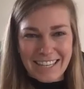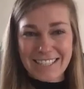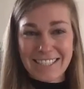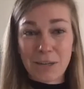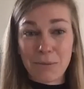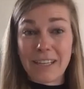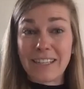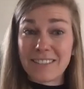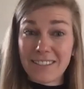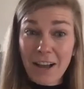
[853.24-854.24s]

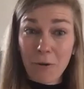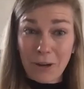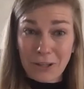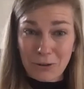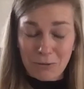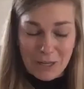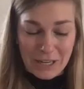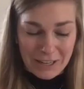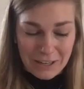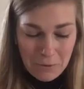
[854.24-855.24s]
NCAA does not want you to
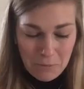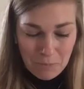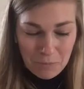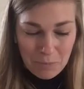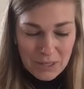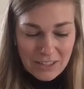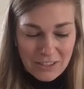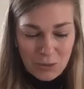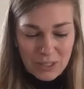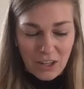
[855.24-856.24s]
make.
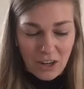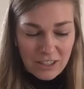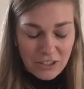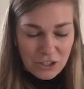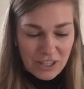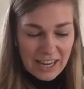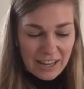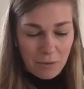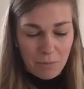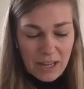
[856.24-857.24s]
Because to acknowledge
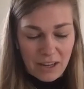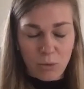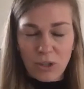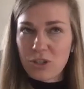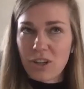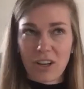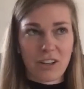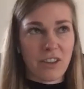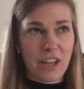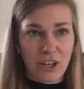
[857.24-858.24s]
that the men, which
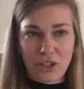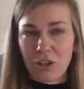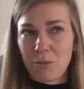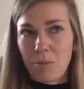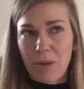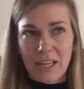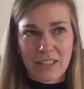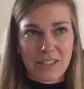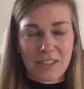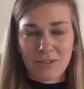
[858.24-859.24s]
their tournament
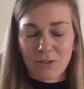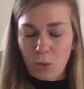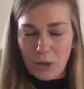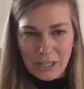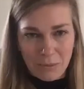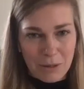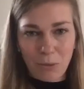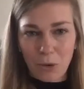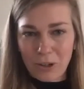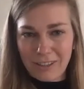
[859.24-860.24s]
makes quite a bit
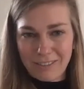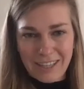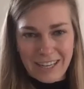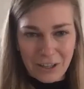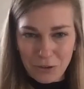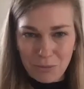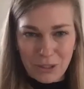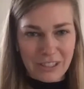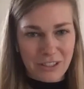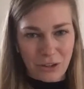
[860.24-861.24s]
more, $800
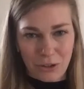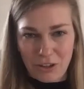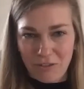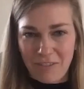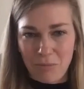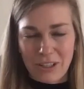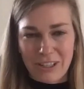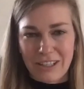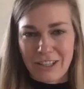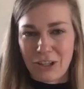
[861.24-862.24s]
million to $35
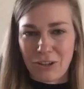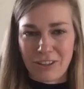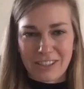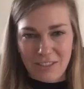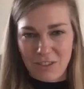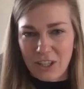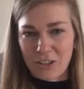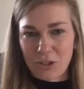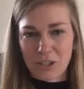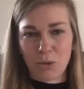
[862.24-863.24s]
million a year in TV
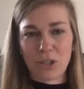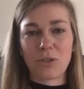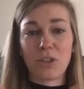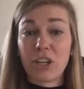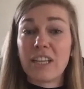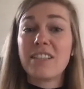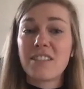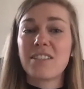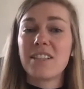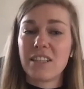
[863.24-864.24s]
contracts more. So there is a
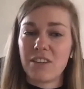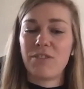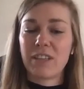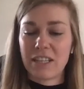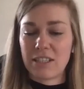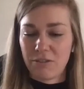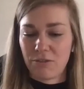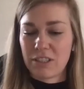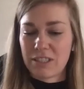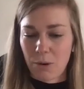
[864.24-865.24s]
significant
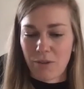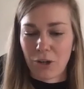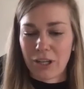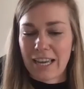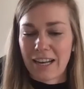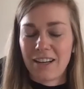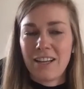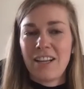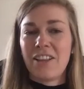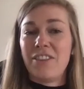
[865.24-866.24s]
difference. However, again,
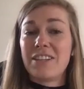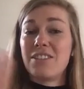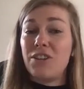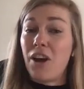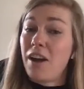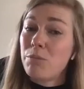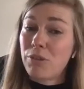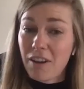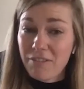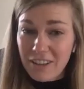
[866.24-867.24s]
this
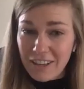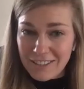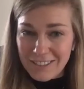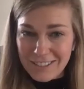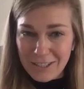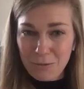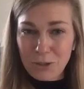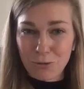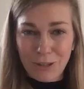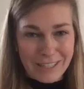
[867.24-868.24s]
nonprofit entity,
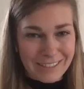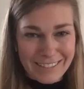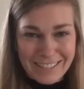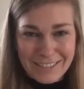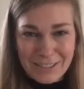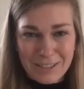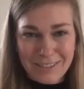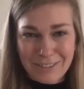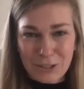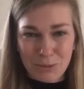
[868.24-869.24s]
which regulates
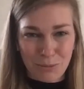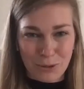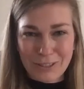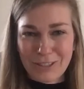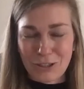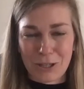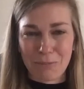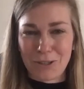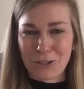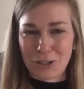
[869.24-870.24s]
sports
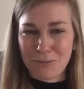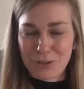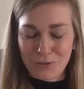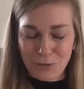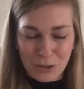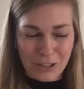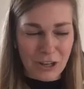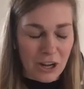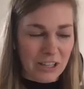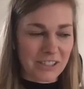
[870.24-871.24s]
championships for
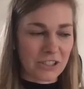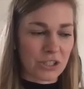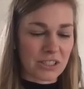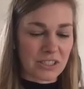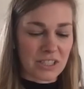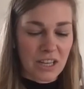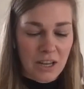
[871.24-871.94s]
colleges,